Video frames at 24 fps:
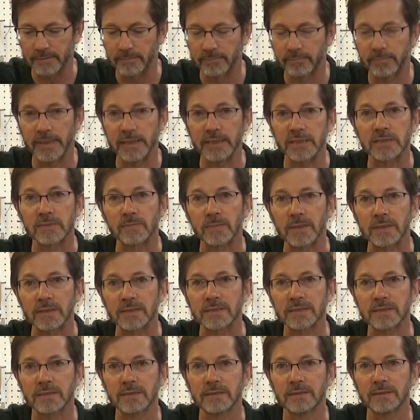basement
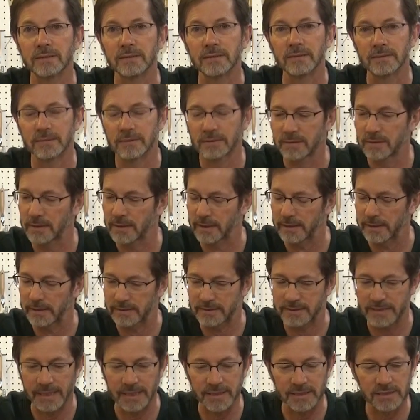
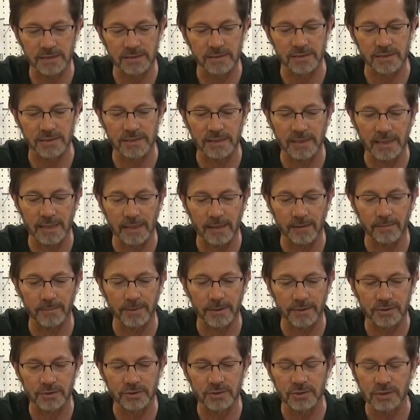test to see how
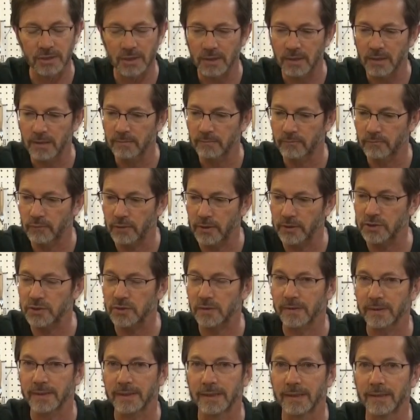much
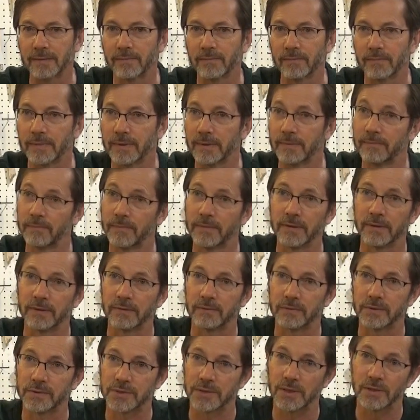pressure I get, and the
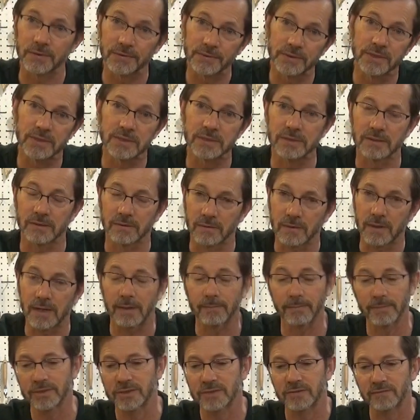result is,
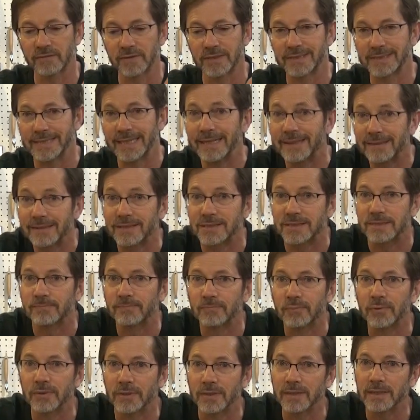how much of a dent does
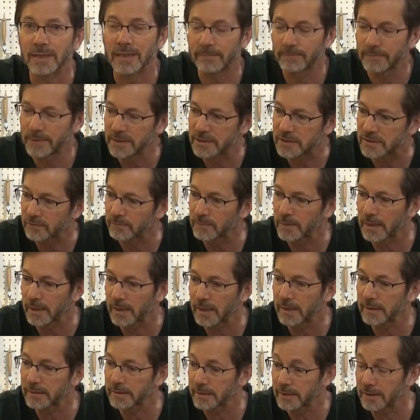it put in that piece of
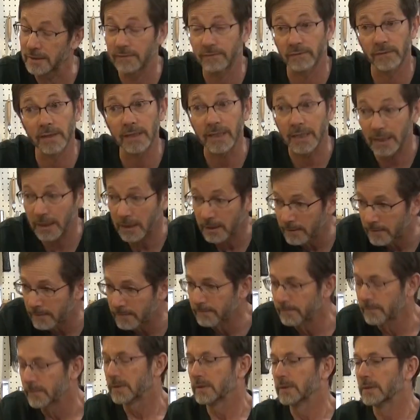mahogany, if any.
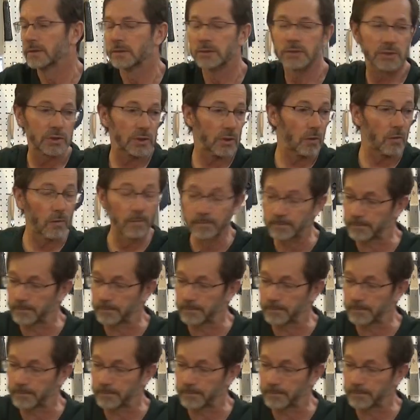So